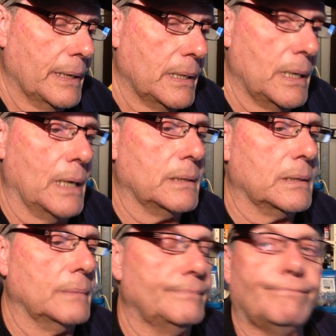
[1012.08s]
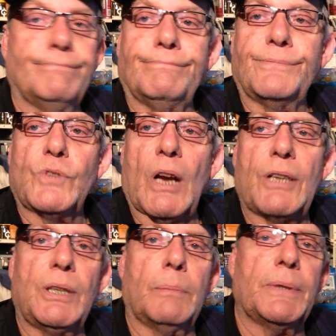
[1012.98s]
Yes,
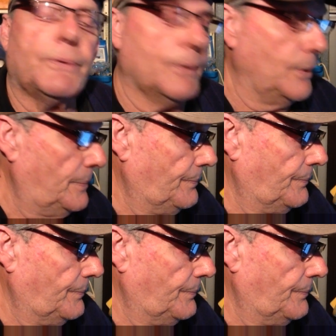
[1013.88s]
tragic but true.